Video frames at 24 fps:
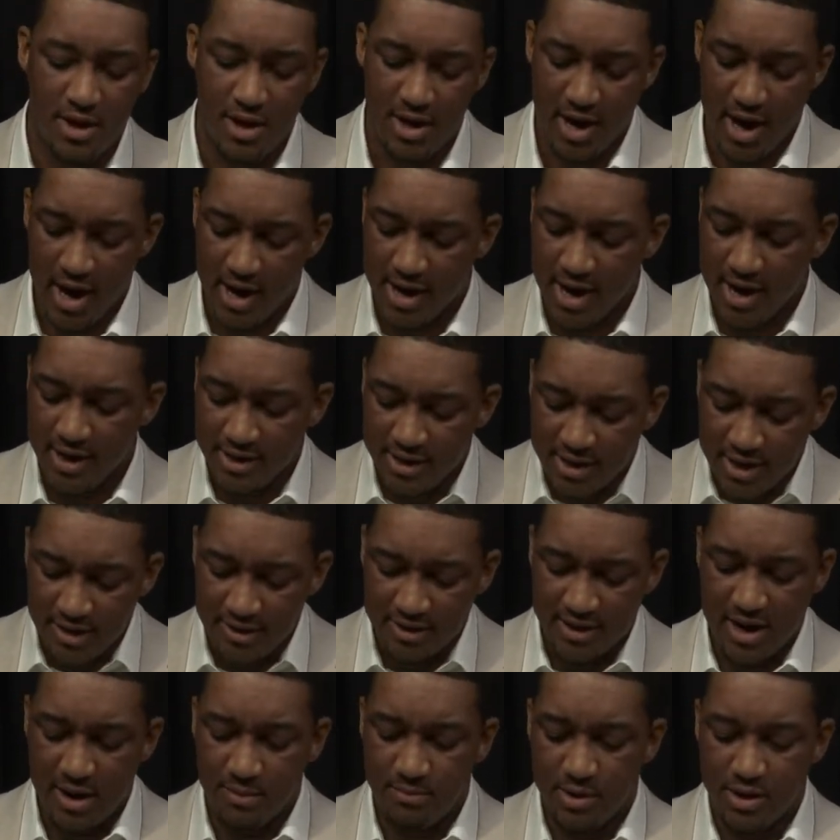And I did
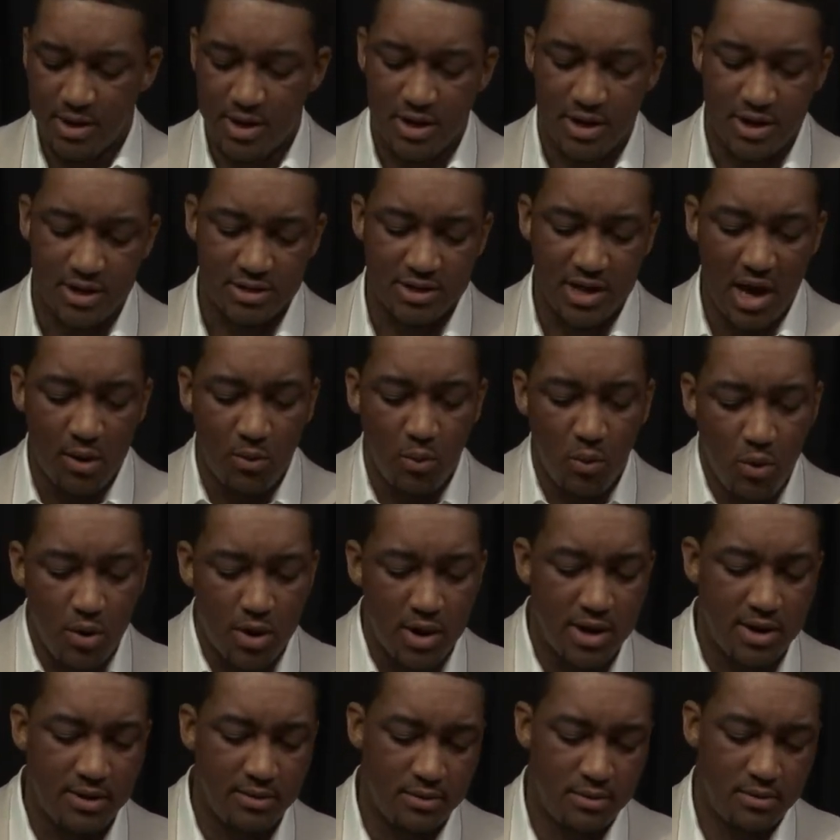that because I
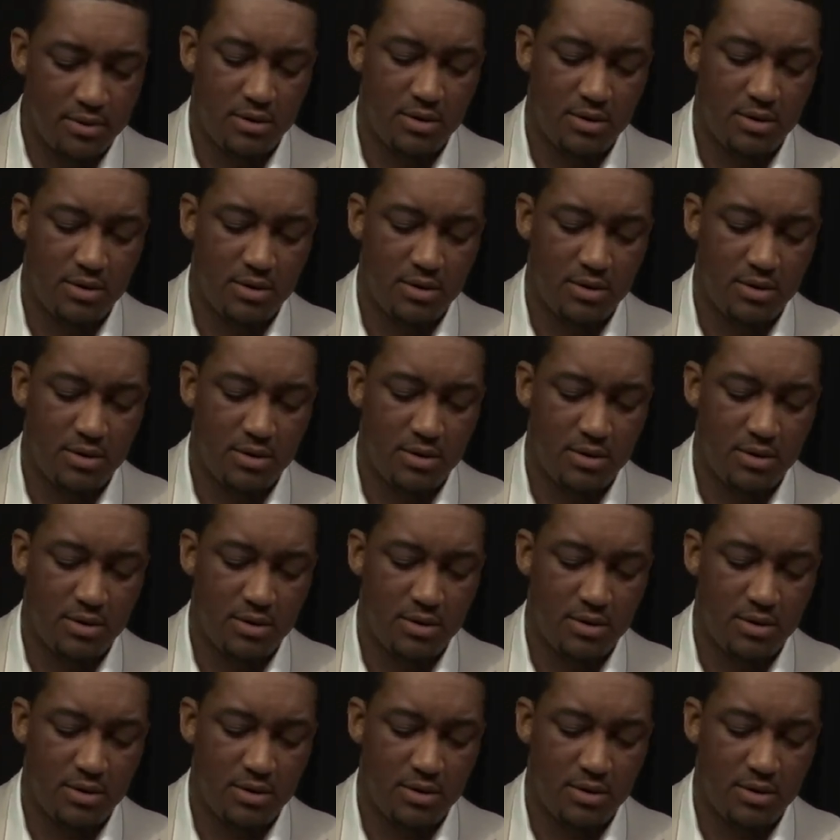wanted